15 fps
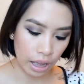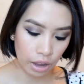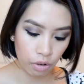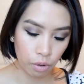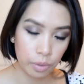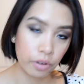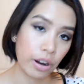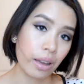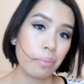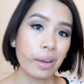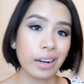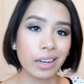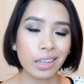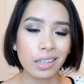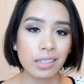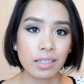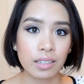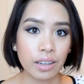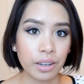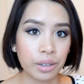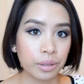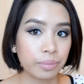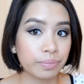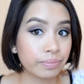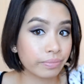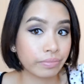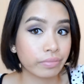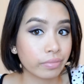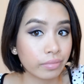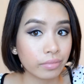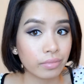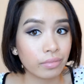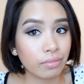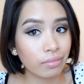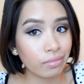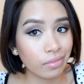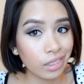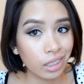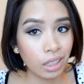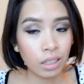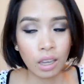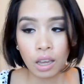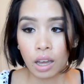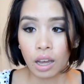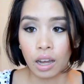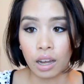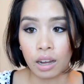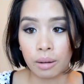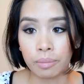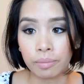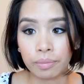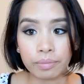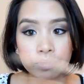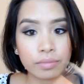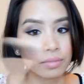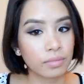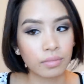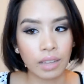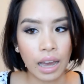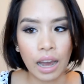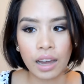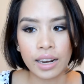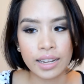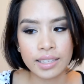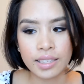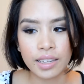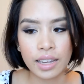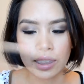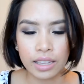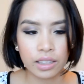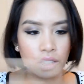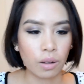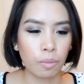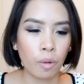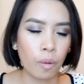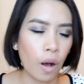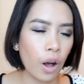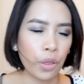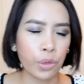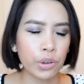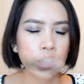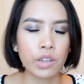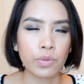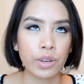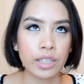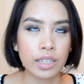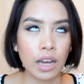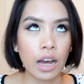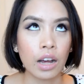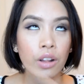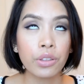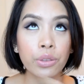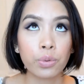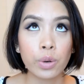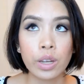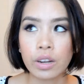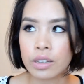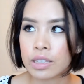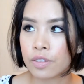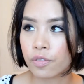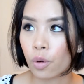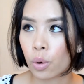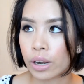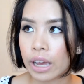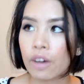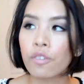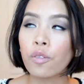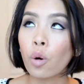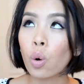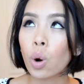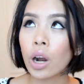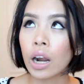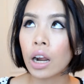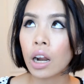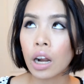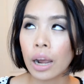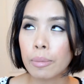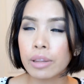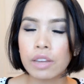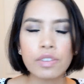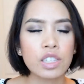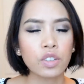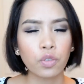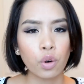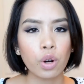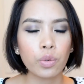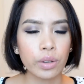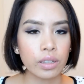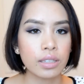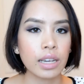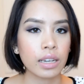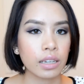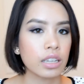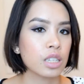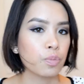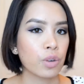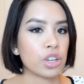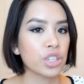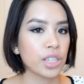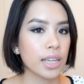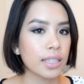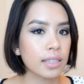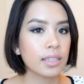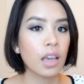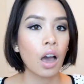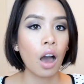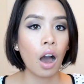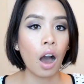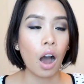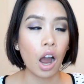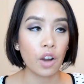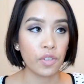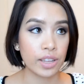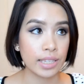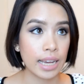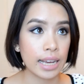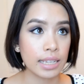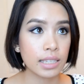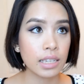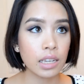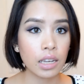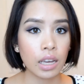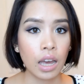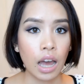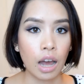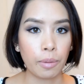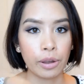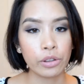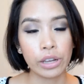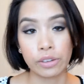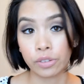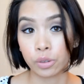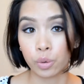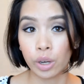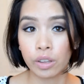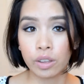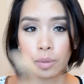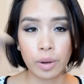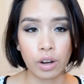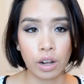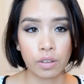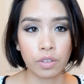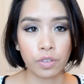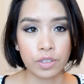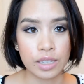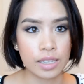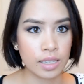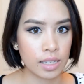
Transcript: will be recommending. So honestly, I think all three, or is it 4 now? 4, I believe it's 4 Real Techniques brush sets are fantastic. I only have 3 of them. I don't have the